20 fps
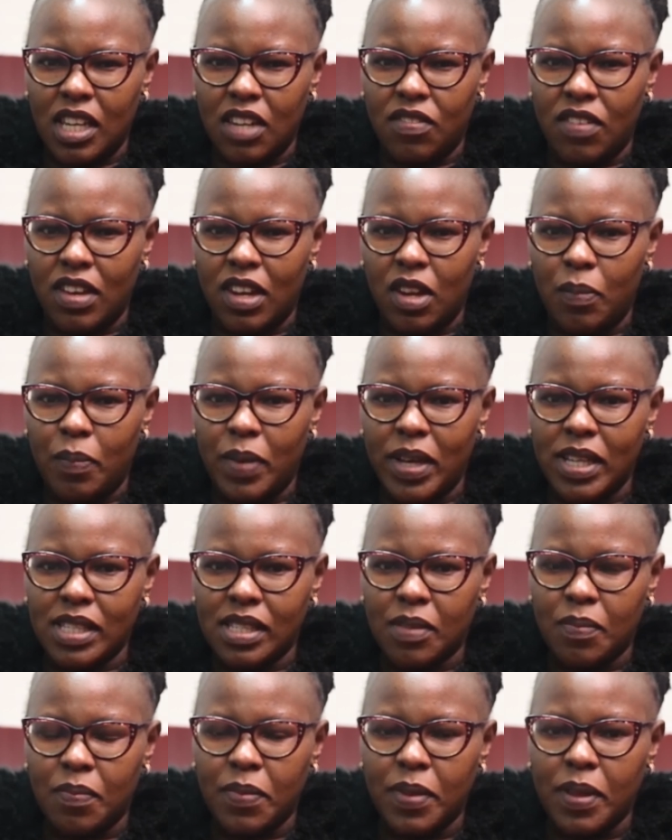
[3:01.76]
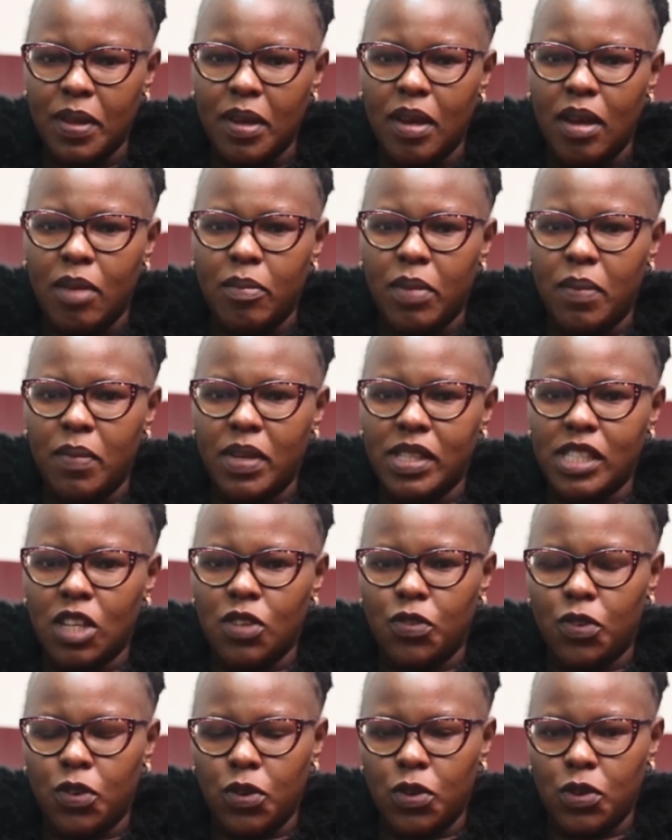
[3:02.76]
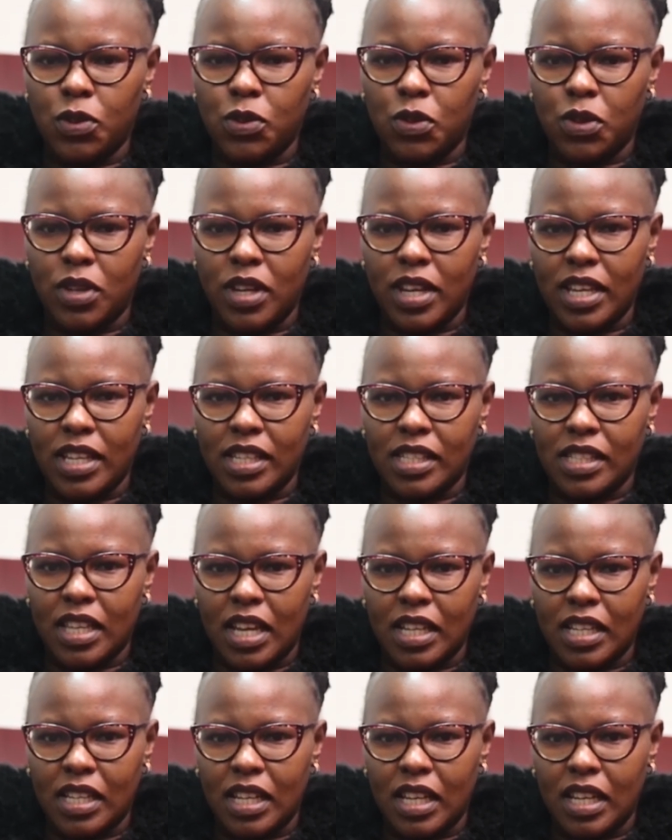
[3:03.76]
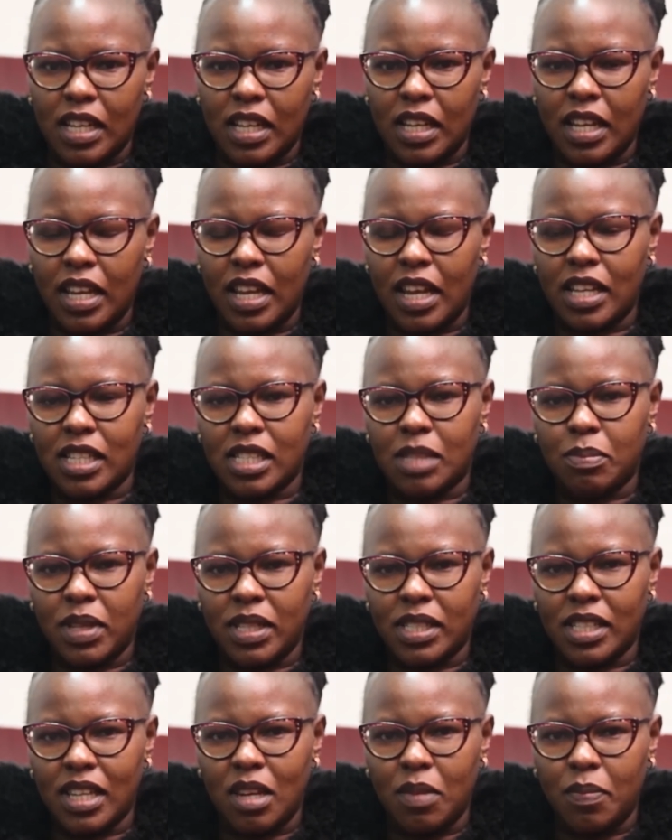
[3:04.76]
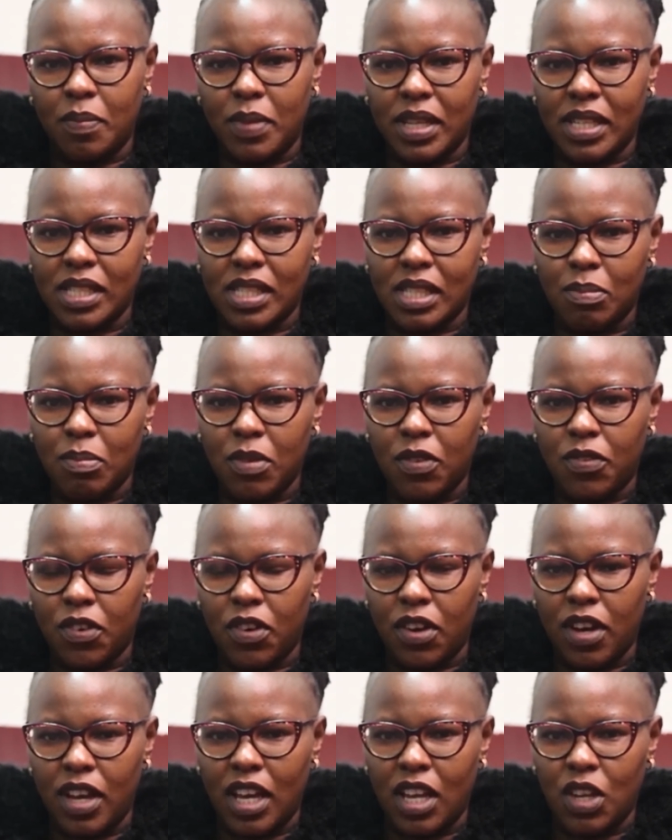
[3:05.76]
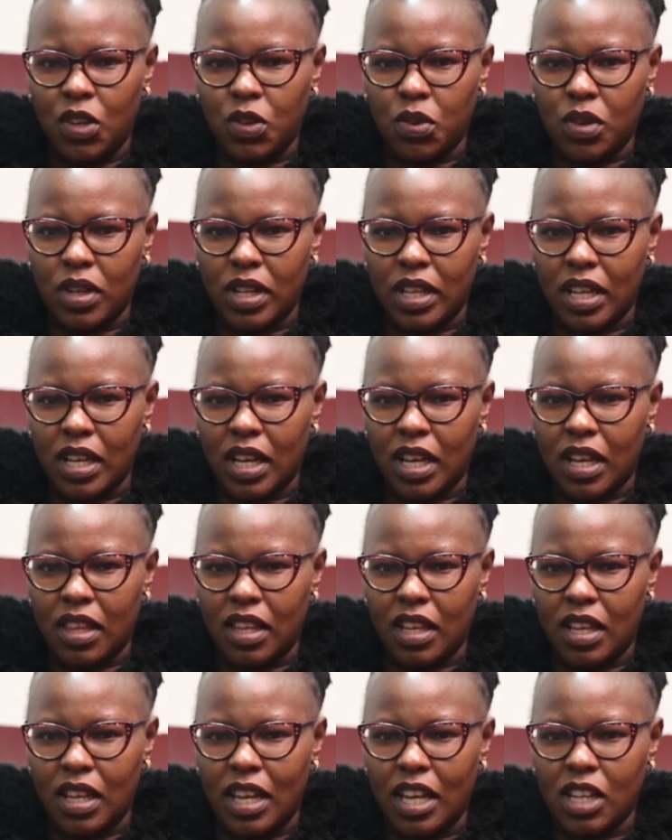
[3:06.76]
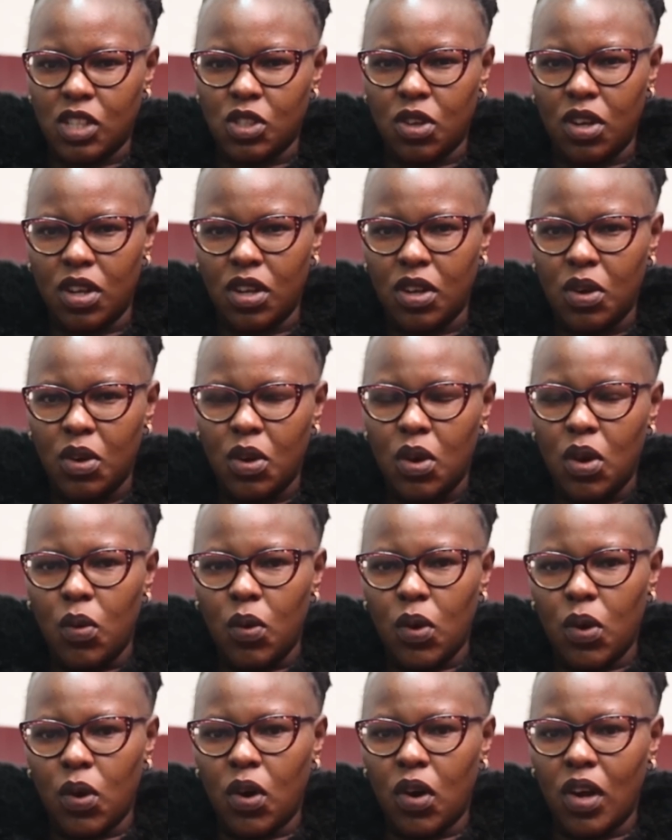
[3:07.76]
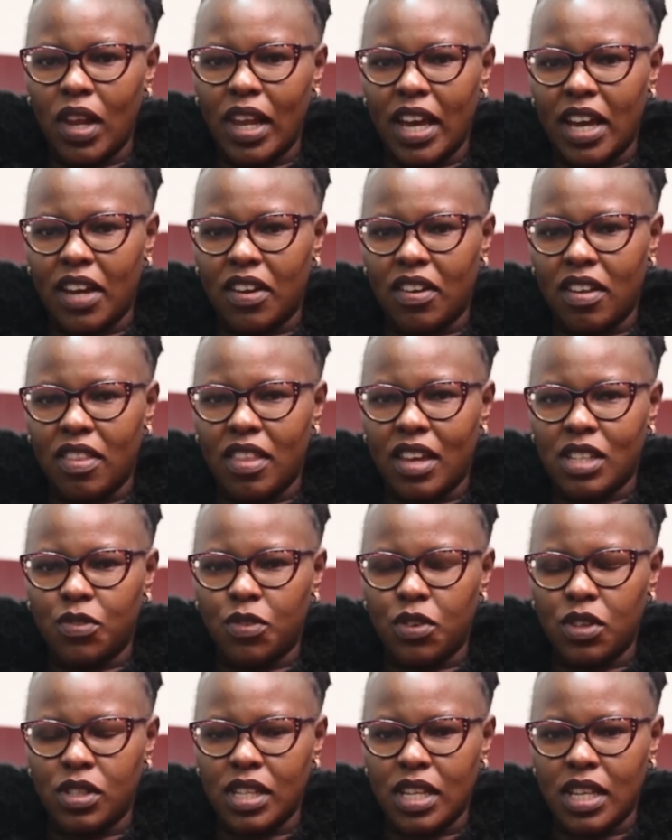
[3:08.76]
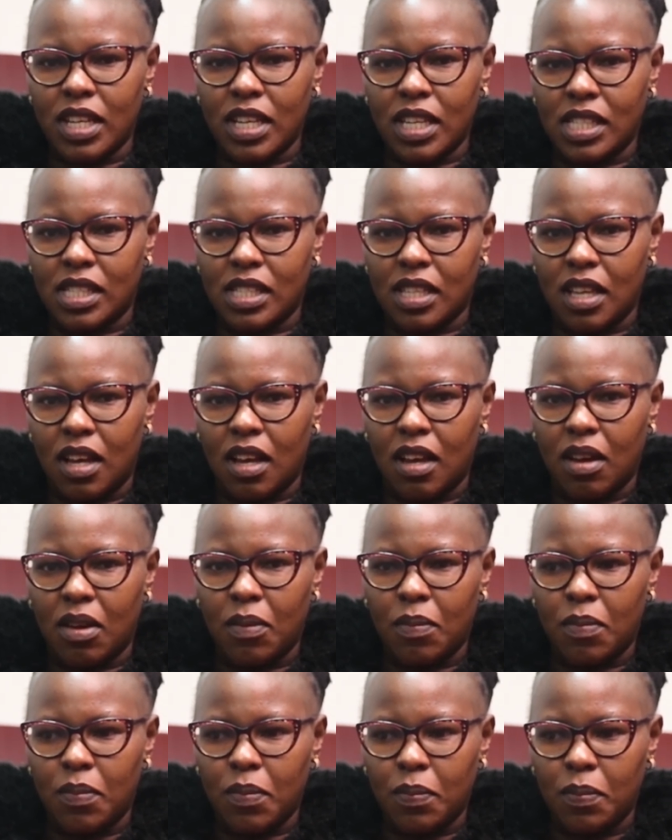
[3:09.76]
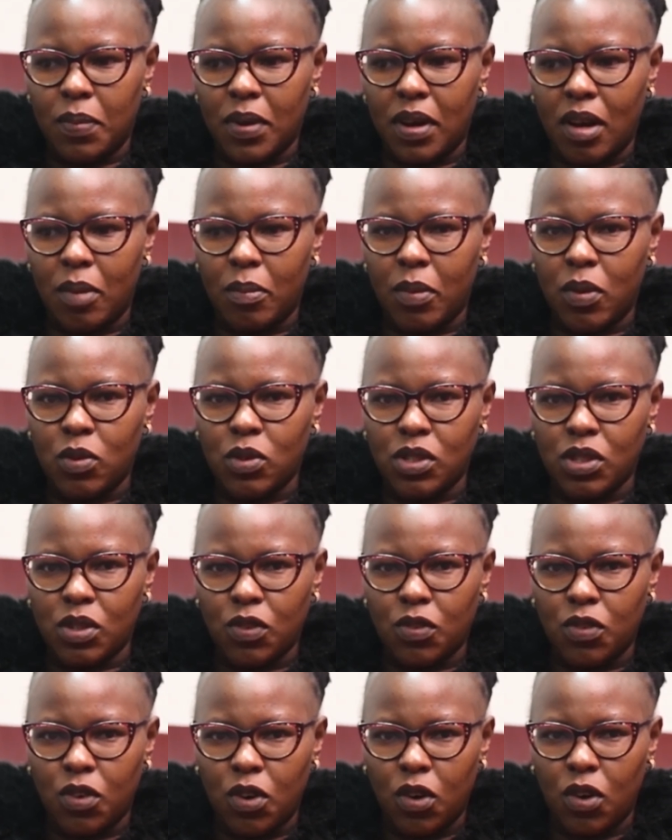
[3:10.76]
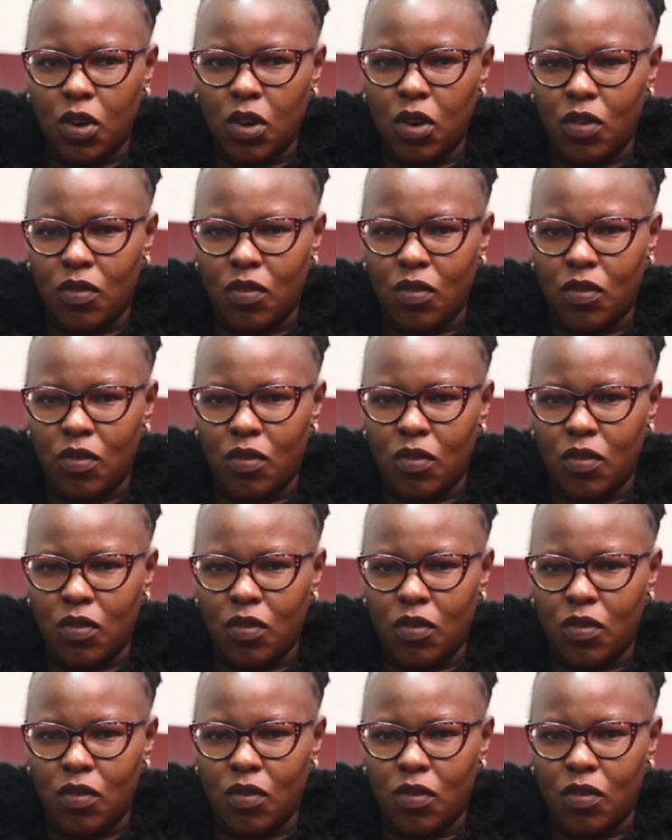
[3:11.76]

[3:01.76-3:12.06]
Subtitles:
Developers. My message for you today is that let us maintain peace before and during the election. We all agree that voting is paramount for all of